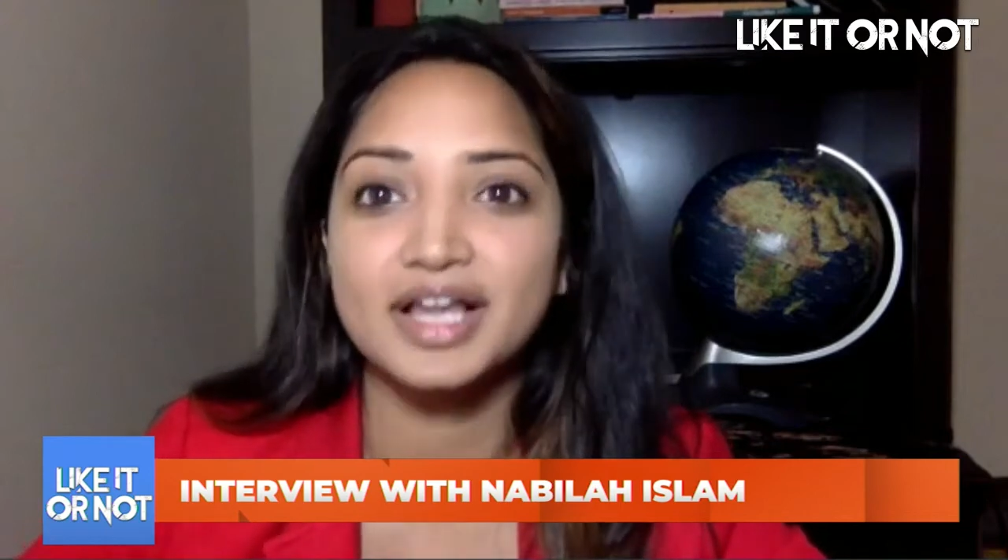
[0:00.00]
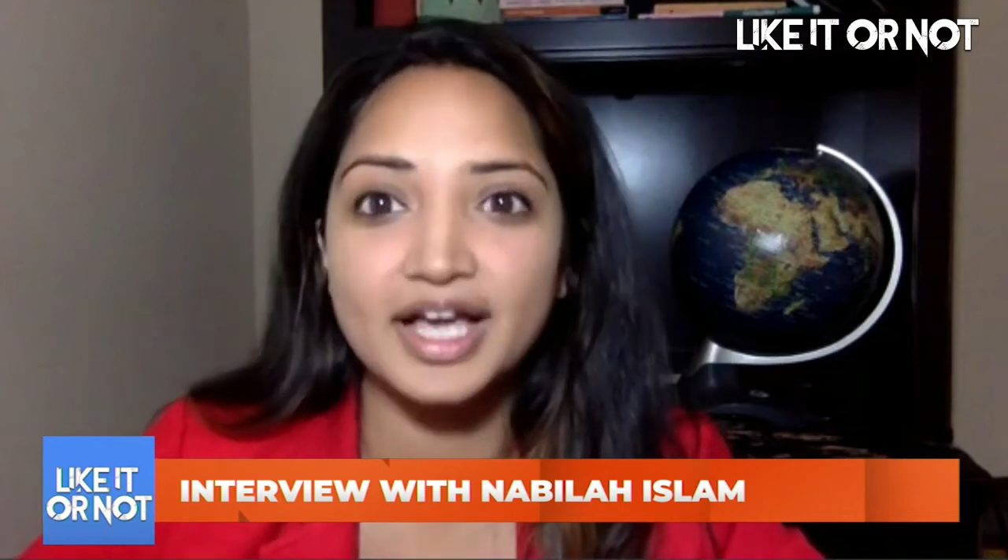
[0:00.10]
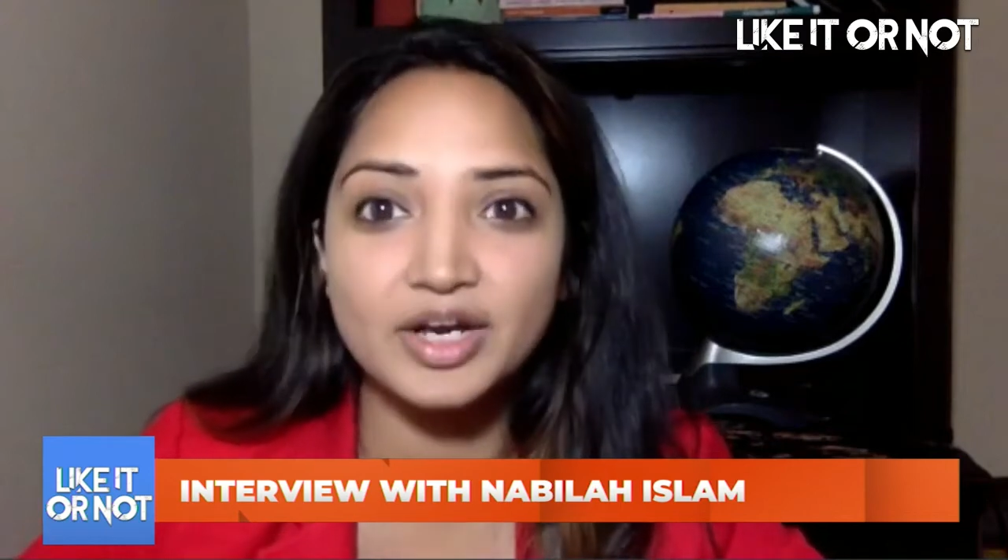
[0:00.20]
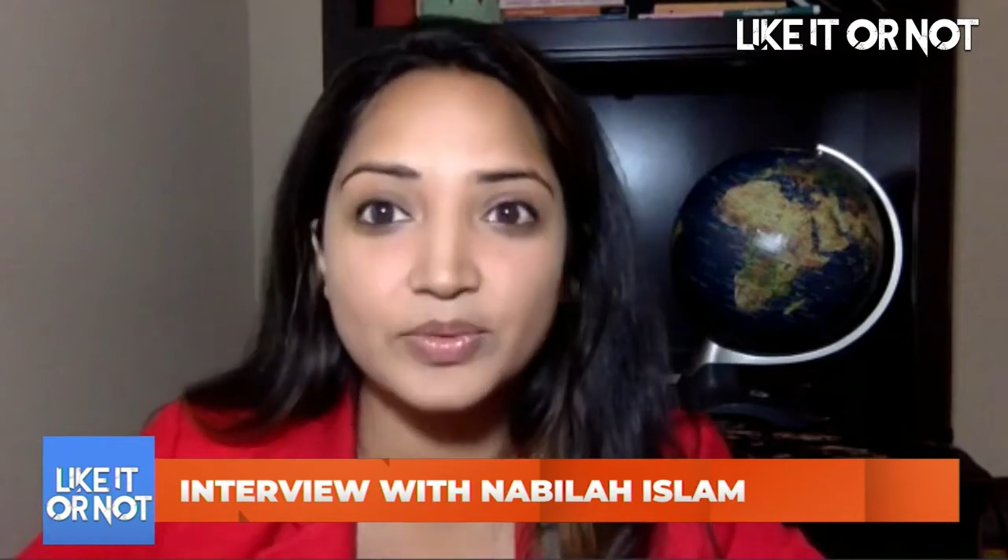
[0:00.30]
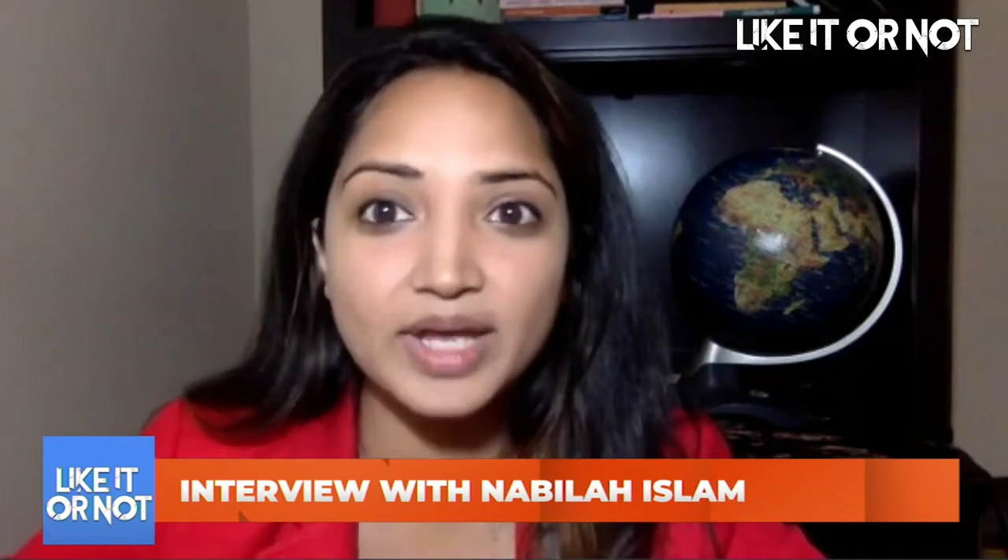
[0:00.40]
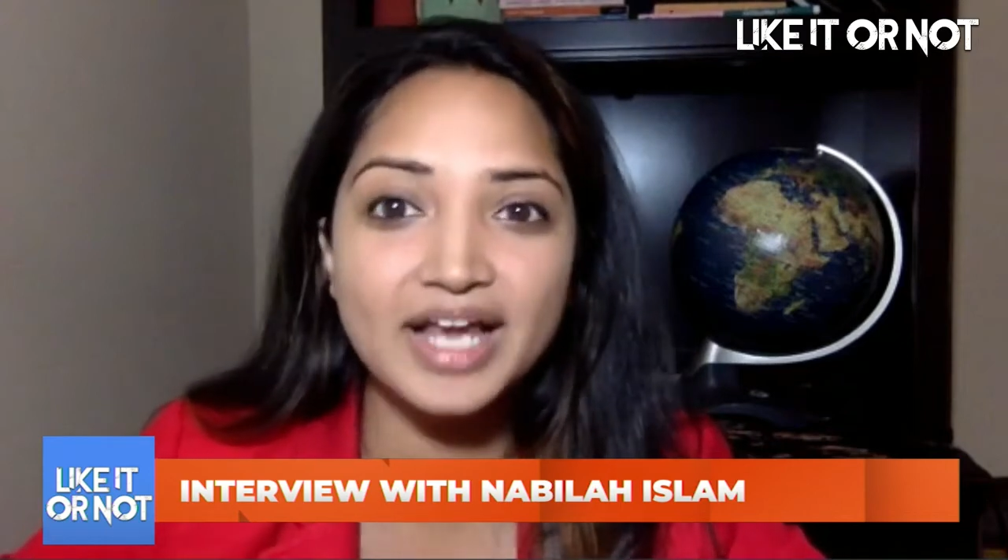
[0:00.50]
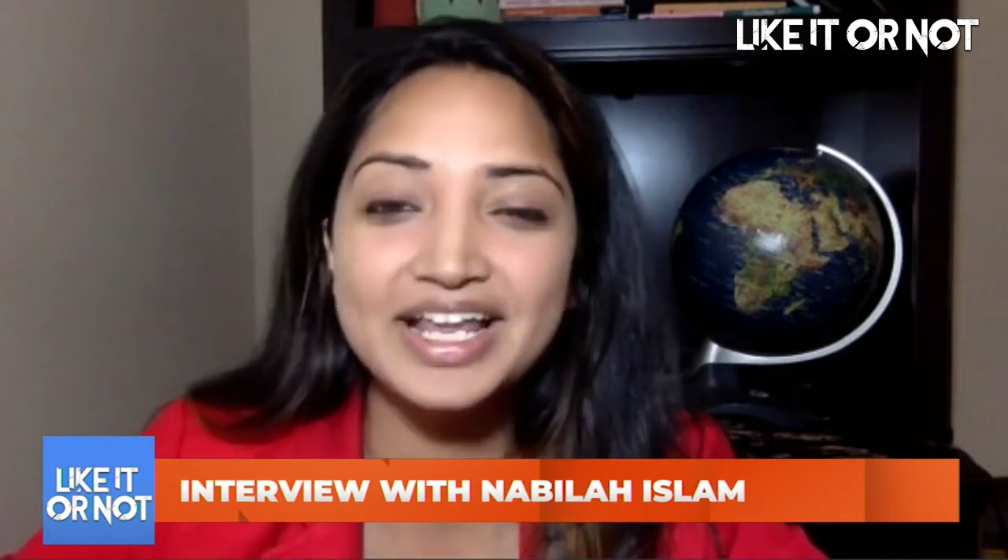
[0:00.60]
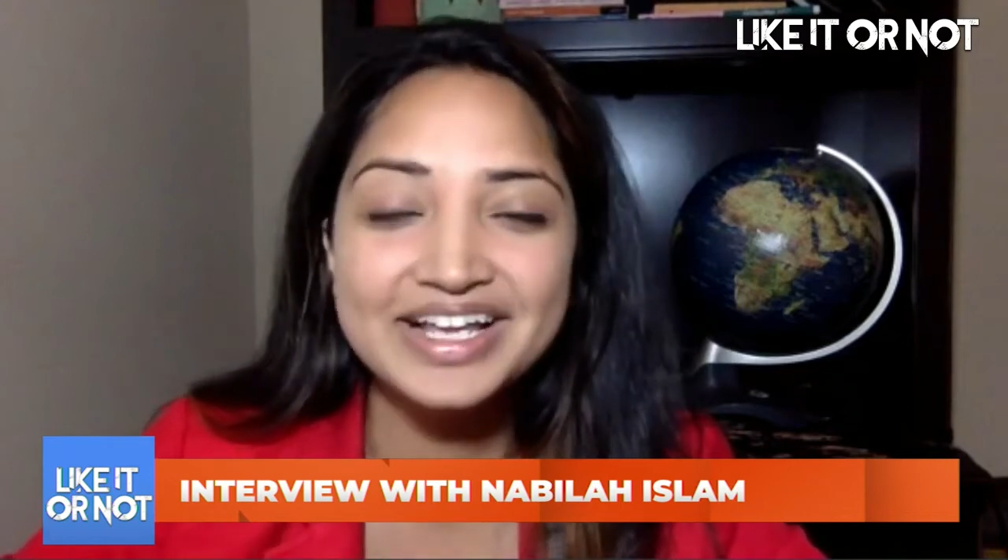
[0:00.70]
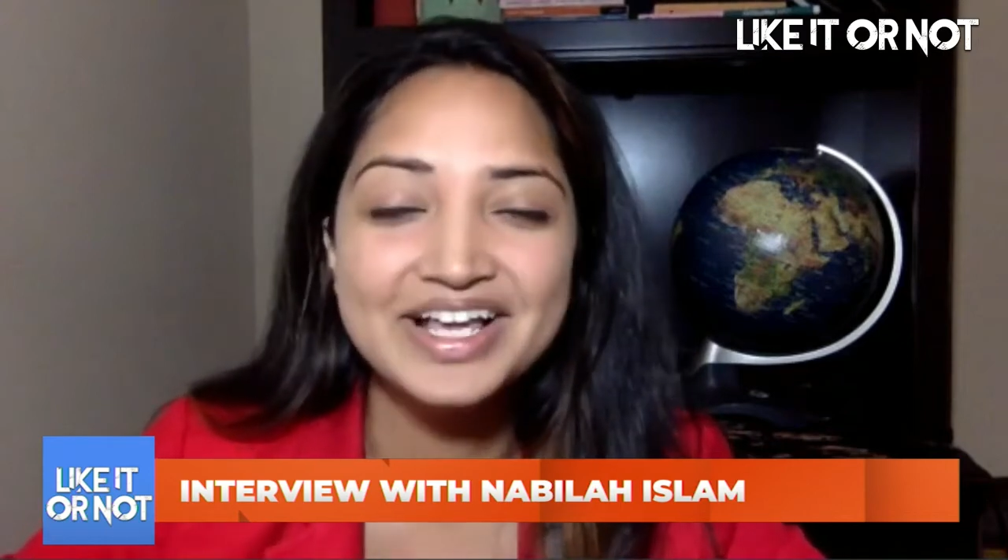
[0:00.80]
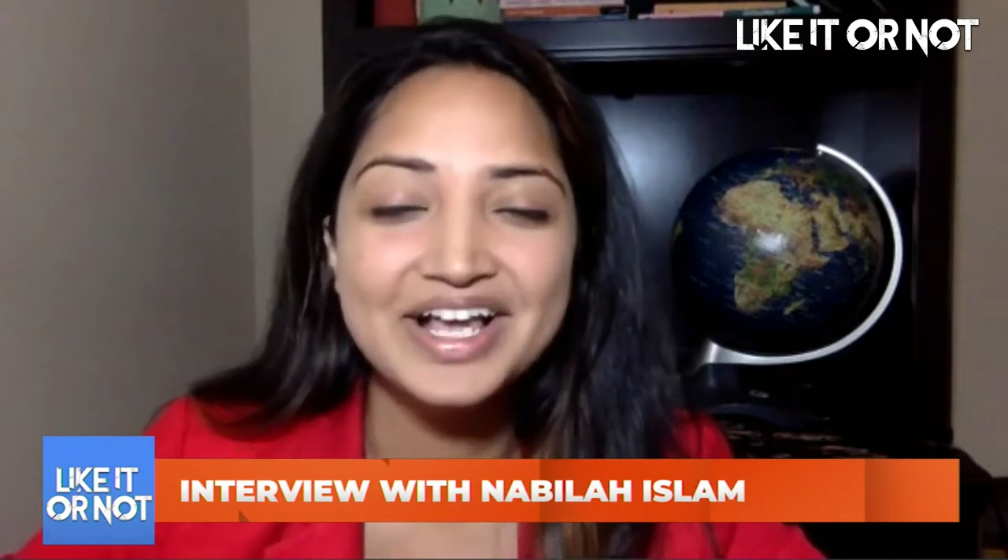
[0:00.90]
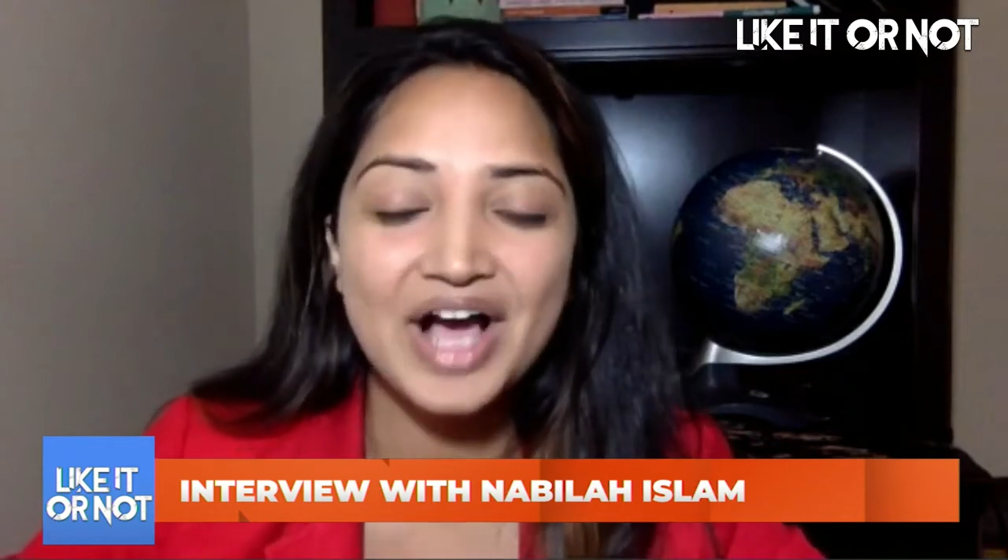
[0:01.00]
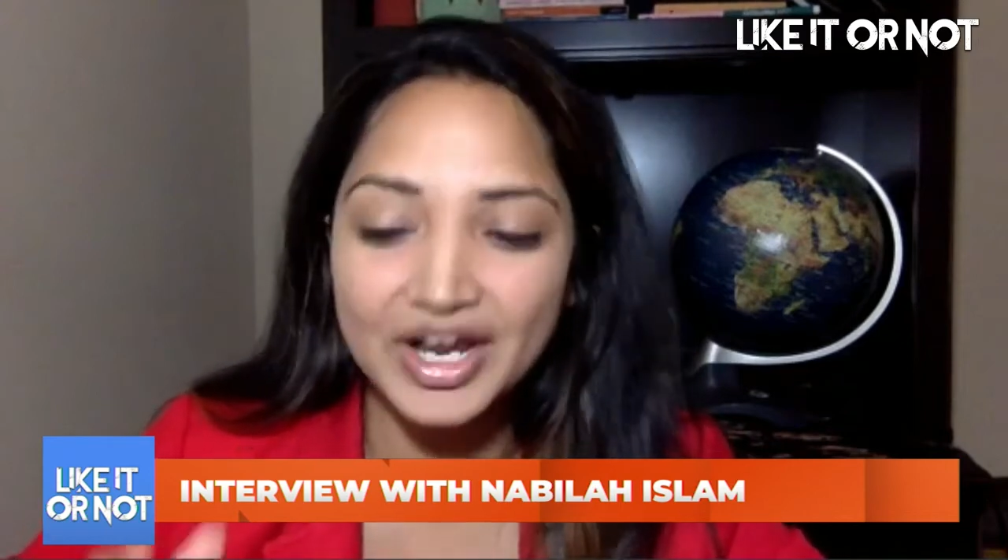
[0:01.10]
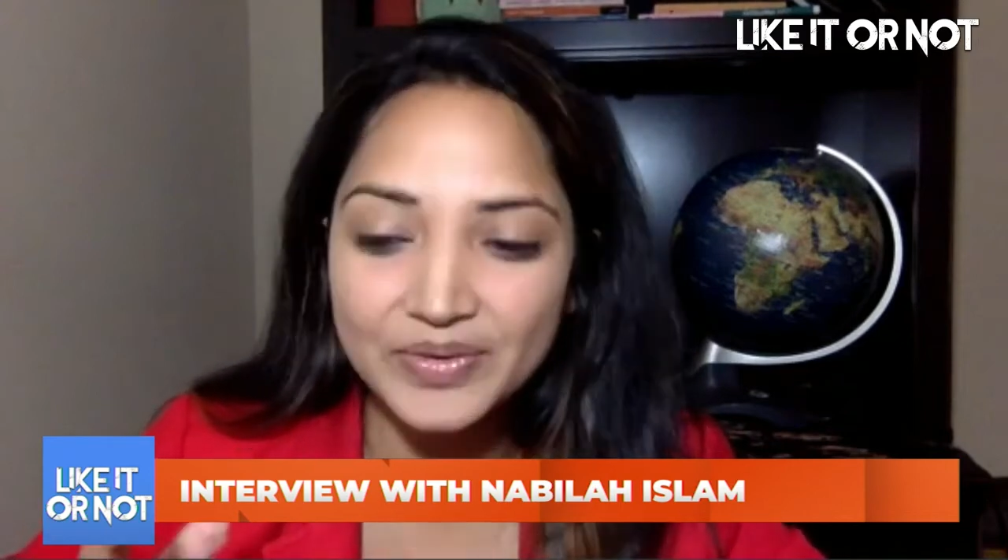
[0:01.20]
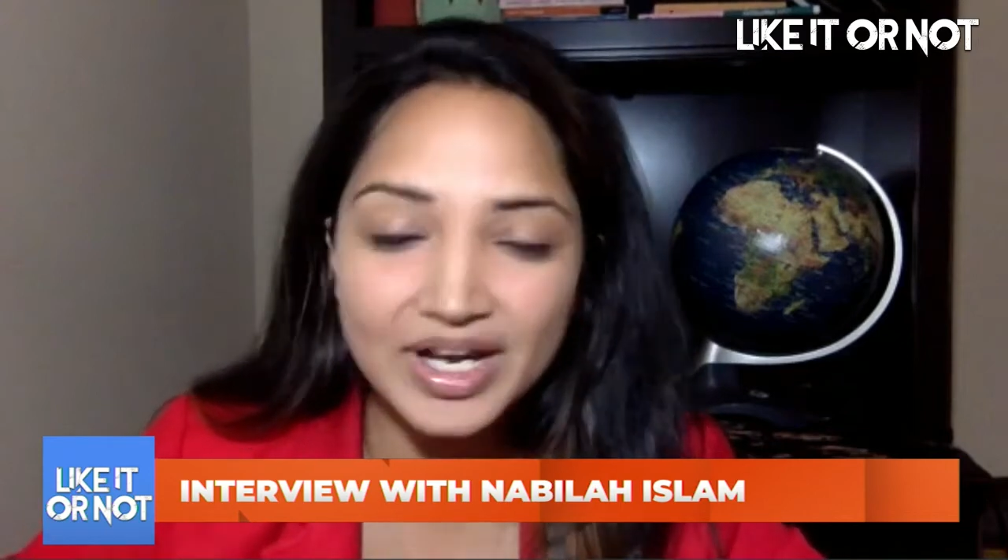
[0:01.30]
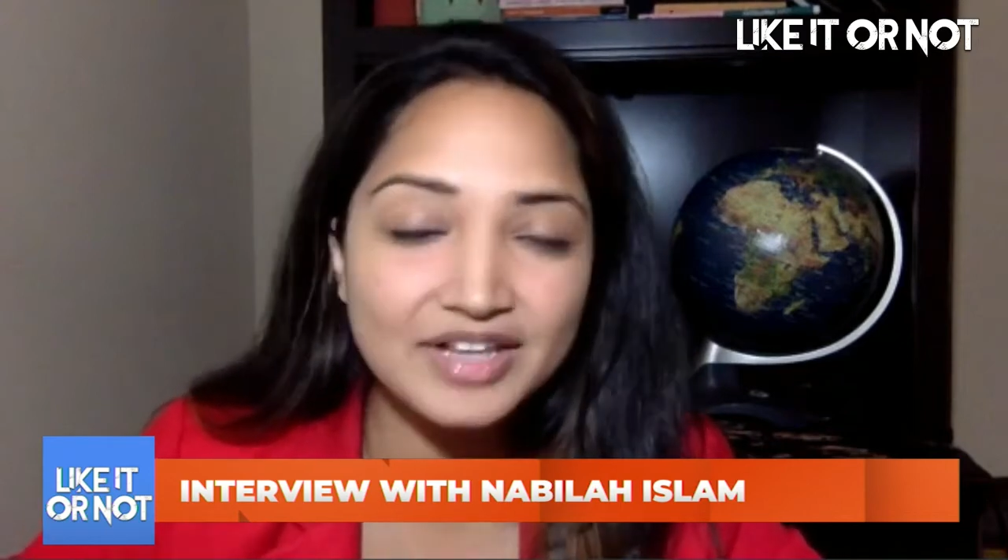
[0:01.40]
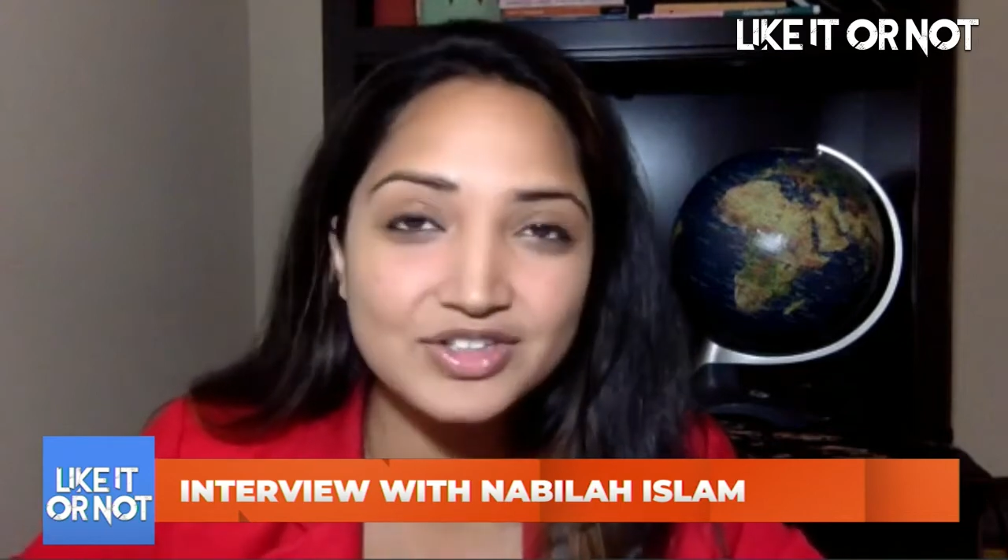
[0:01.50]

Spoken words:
Like I created